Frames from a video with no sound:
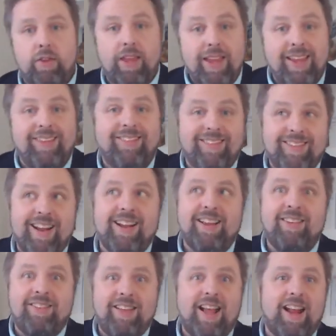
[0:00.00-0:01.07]
These
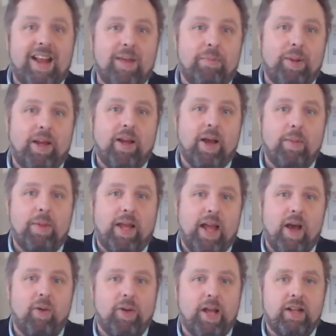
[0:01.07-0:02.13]
studies that have been coming
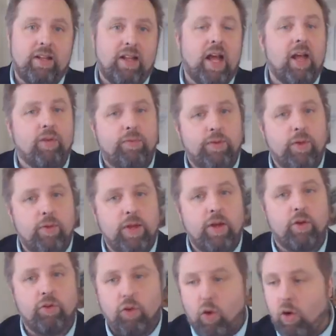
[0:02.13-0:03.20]
out in the last few
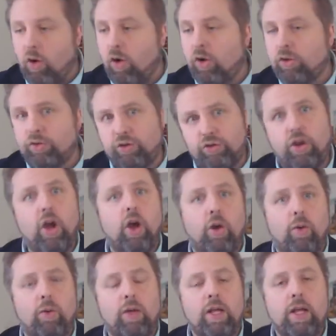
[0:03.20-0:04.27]
years all
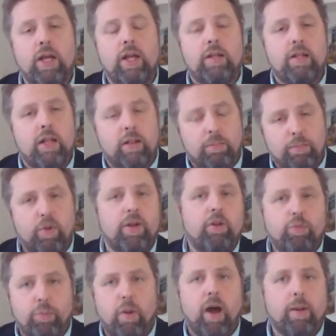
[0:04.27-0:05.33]
show that the
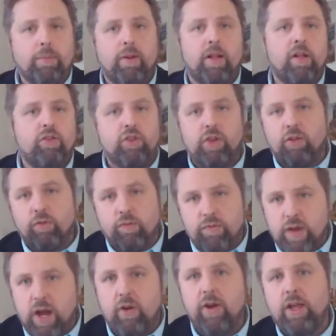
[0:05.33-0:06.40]
British population is
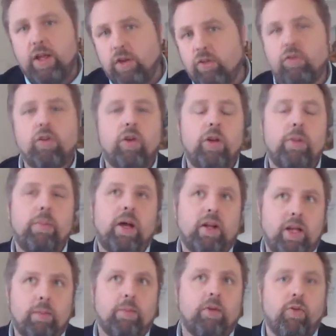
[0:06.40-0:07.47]
very concerned
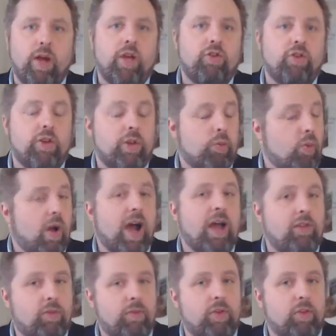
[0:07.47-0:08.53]
about immigration, the
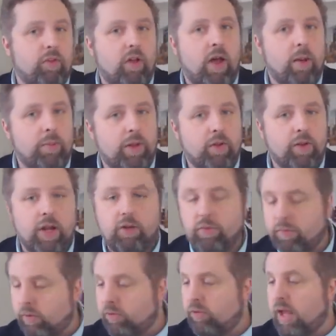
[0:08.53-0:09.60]
rise of Islam in their
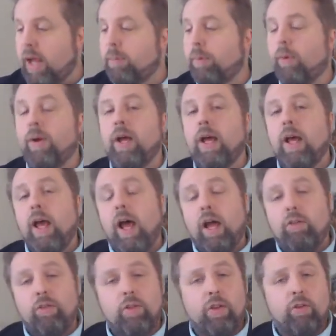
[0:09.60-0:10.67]
nation. For example,
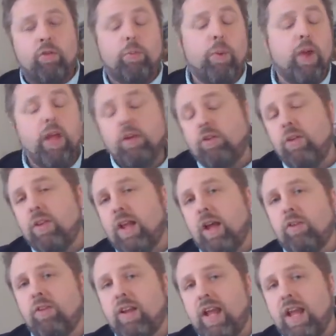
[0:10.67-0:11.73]
as of the spring of
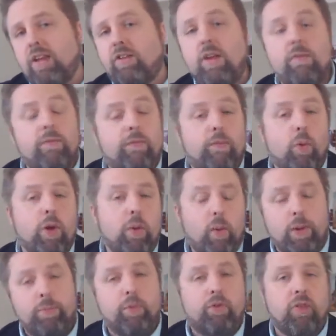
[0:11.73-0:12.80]
2018,
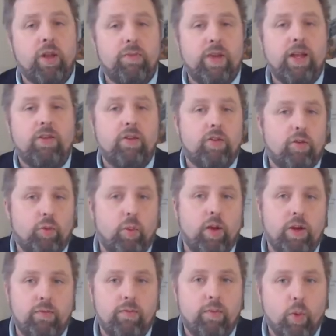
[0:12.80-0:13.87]
41% of 18 to
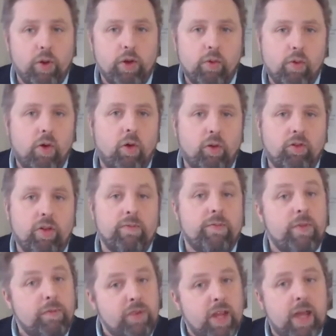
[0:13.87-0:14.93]
24-year-olds and
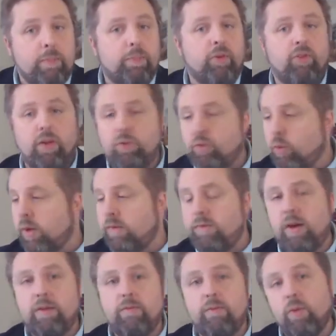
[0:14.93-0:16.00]
58% of
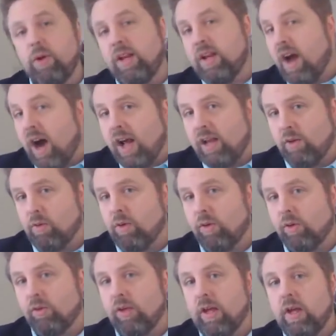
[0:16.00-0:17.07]
25 to
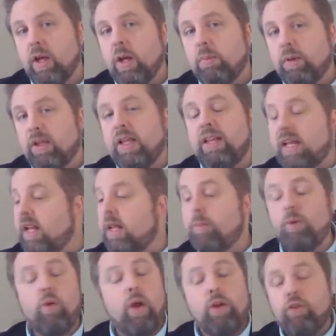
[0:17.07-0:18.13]
49-year-olds believed that
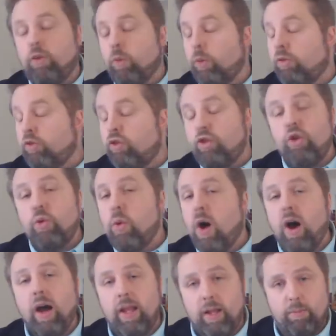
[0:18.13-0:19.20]
immigration was too
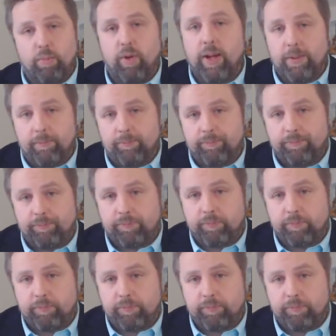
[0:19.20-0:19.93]
high in Britain.